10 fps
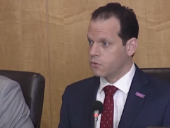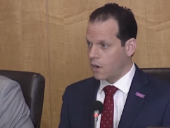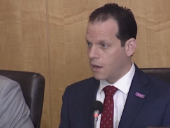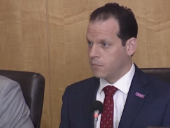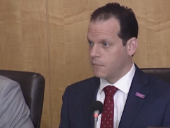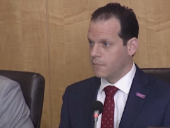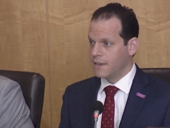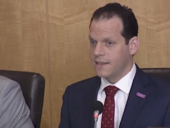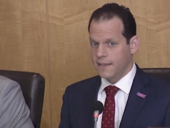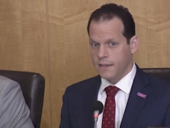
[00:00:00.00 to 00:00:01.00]
problem
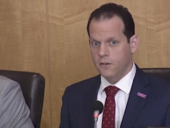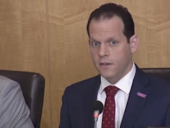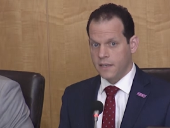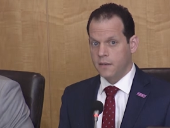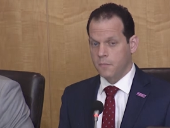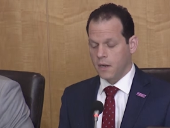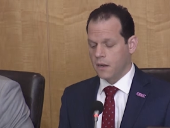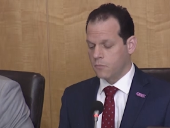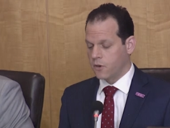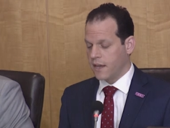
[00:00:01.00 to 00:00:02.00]
here in
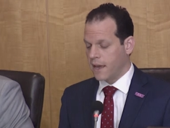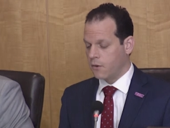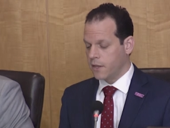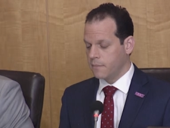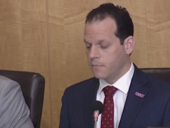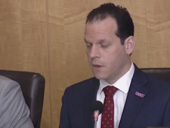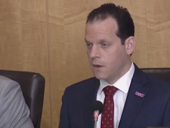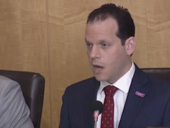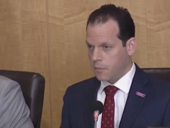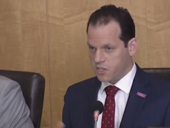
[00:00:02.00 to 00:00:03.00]
Montgomery County.
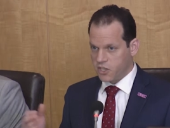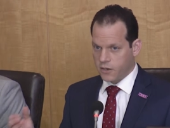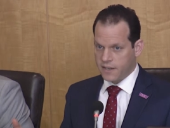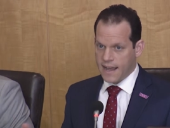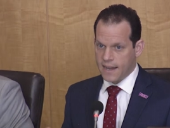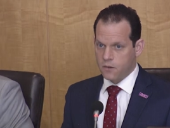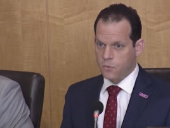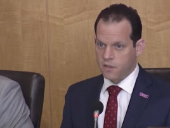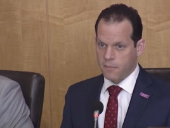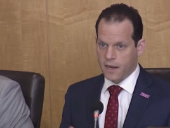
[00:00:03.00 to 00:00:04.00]
I'll be sharing data
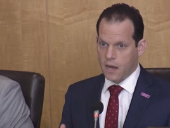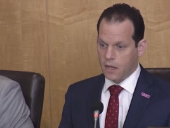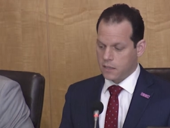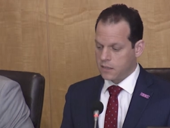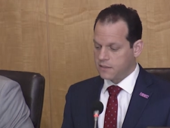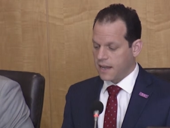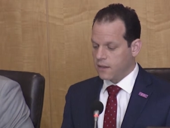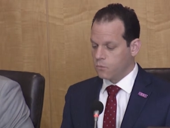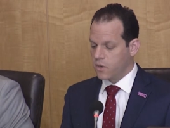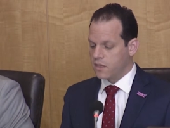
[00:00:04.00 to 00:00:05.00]
with my colleagues
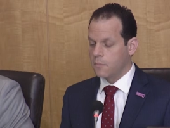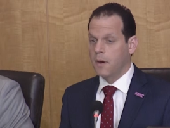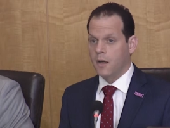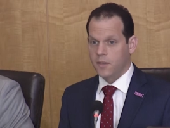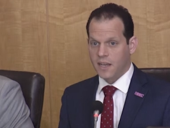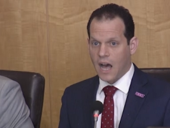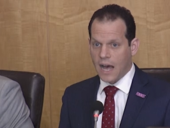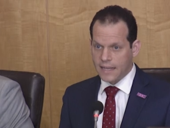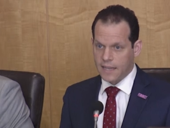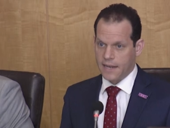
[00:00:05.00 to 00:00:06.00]
and with the public
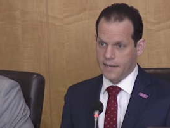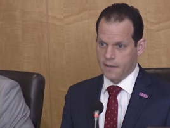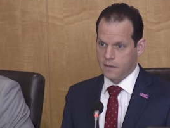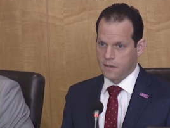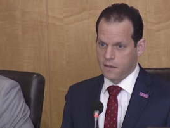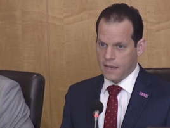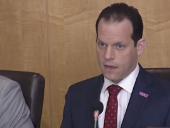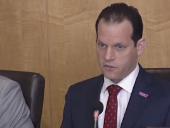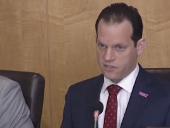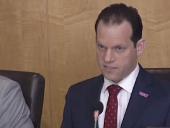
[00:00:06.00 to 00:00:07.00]
highlighting
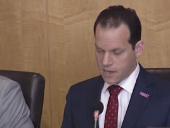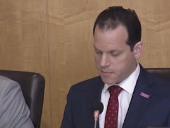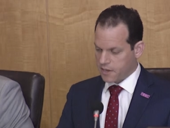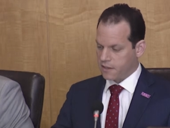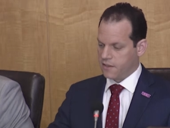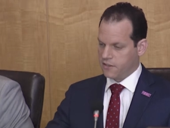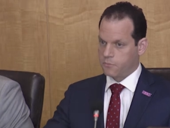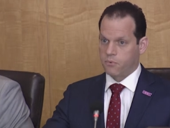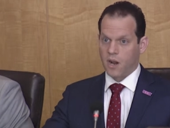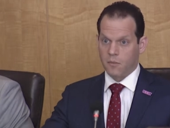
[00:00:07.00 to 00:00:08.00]
how systemic this
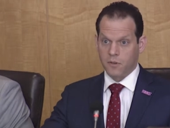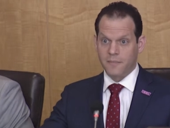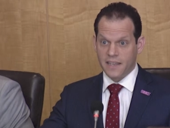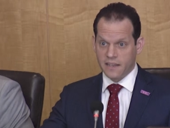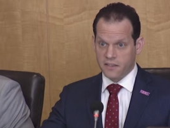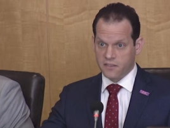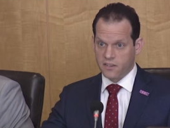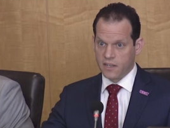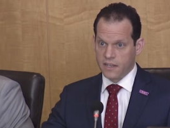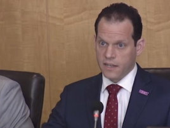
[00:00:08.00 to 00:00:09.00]
problem is
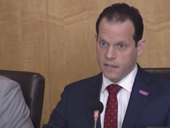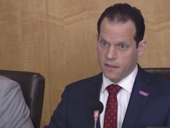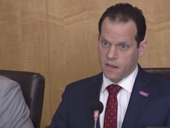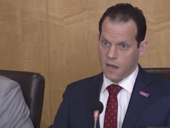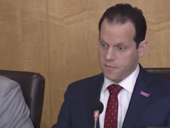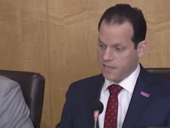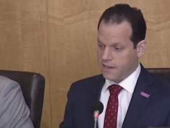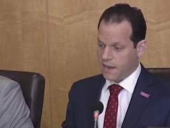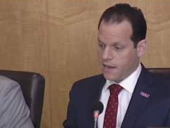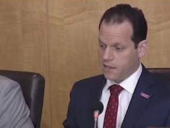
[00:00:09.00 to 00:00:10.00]
in the coming
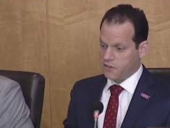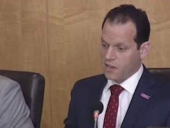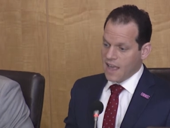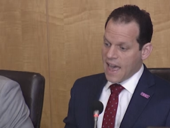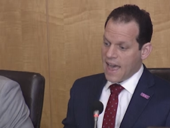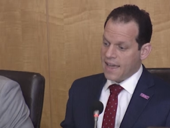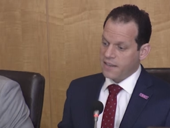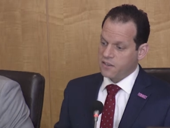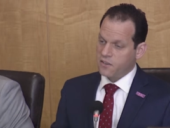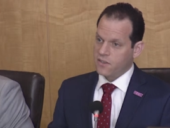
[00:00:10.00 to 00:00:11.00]
days.
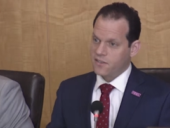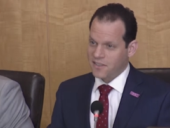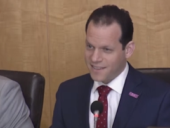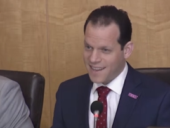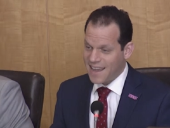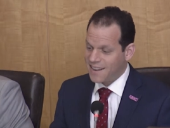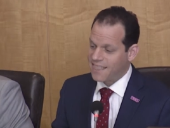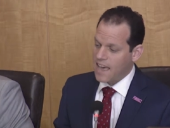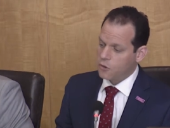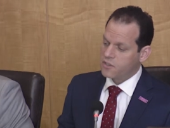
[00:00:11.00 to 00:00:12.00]
And to the
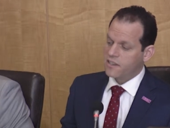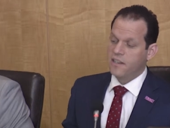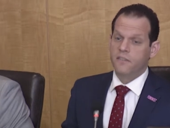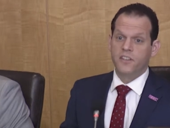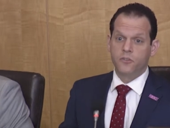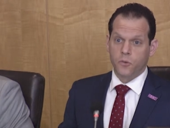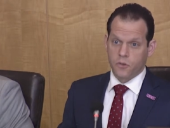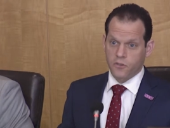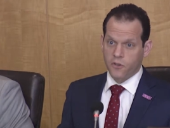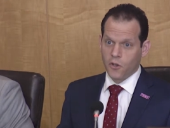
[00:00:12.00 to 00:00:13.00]
10,000
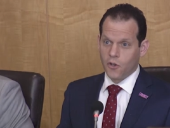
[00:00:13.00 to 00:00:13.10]
individuals